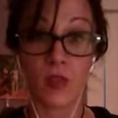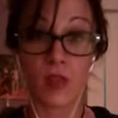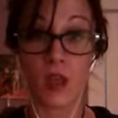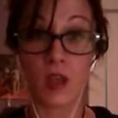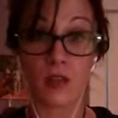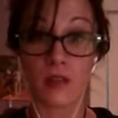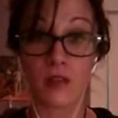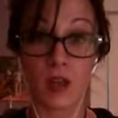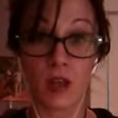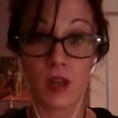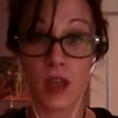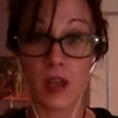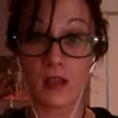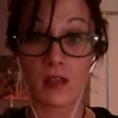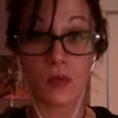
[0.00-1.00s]
It's going to
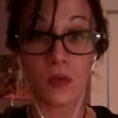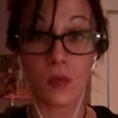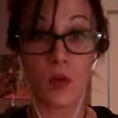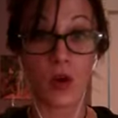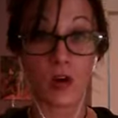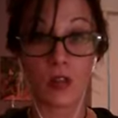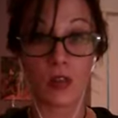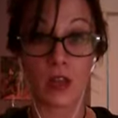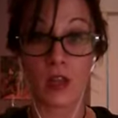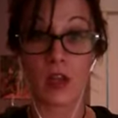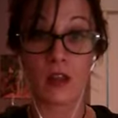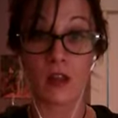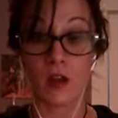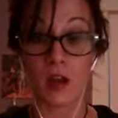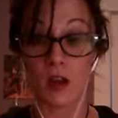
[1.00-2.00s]
have to be one or the
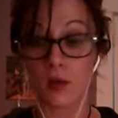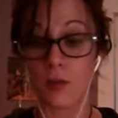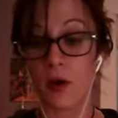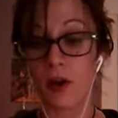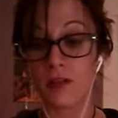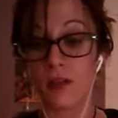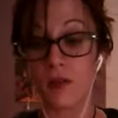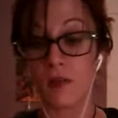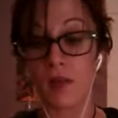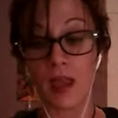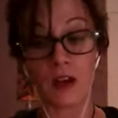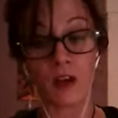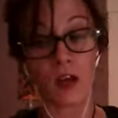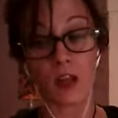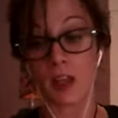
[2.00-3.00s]
other. And your person may
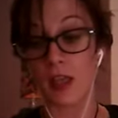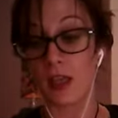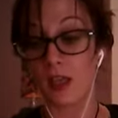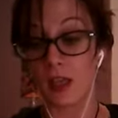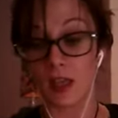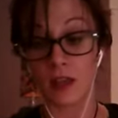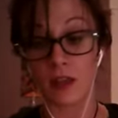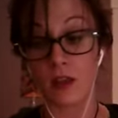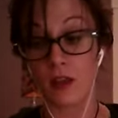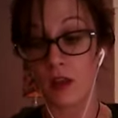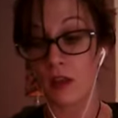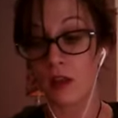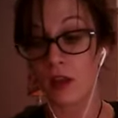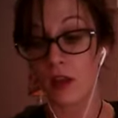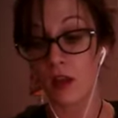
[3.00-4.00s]
not like it,
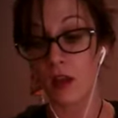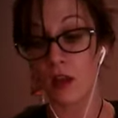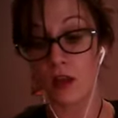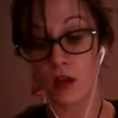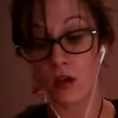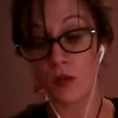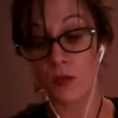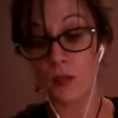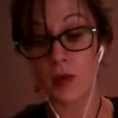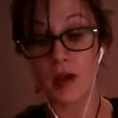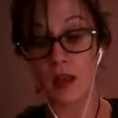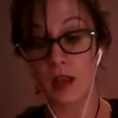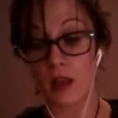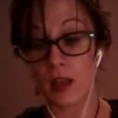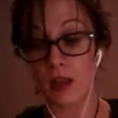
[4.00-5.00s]
you know,
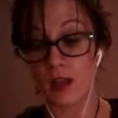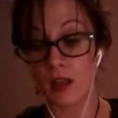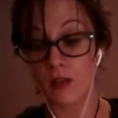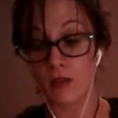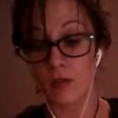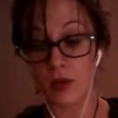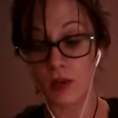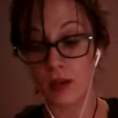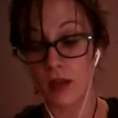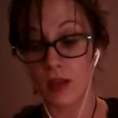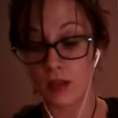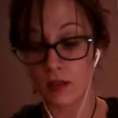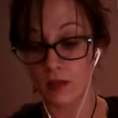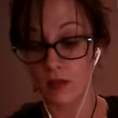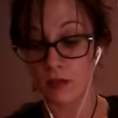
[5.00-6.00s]
but it is what it
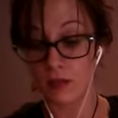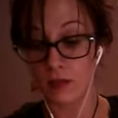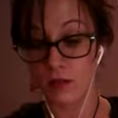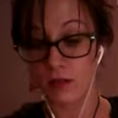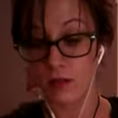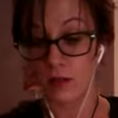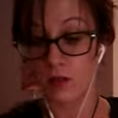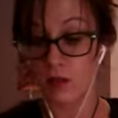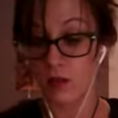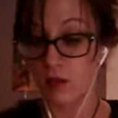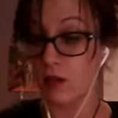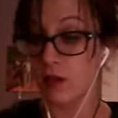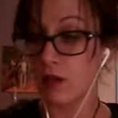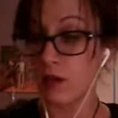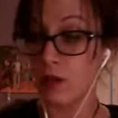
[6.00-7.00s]
is.
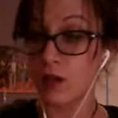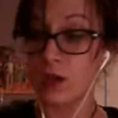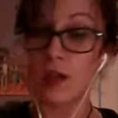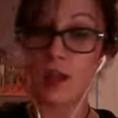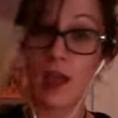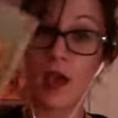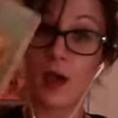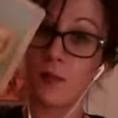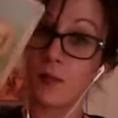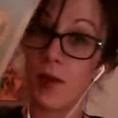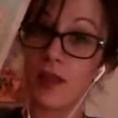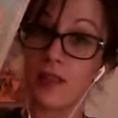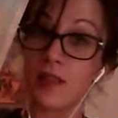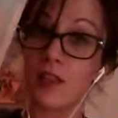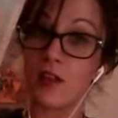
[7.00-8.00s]
Yeah,
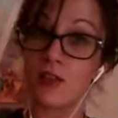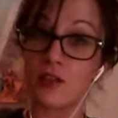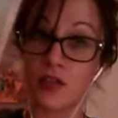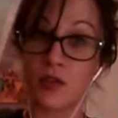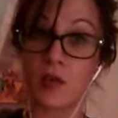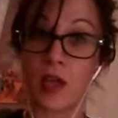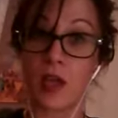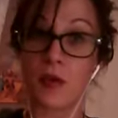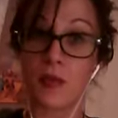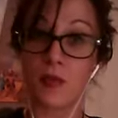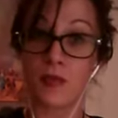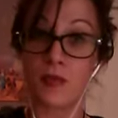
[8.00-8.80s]
but they'll do it.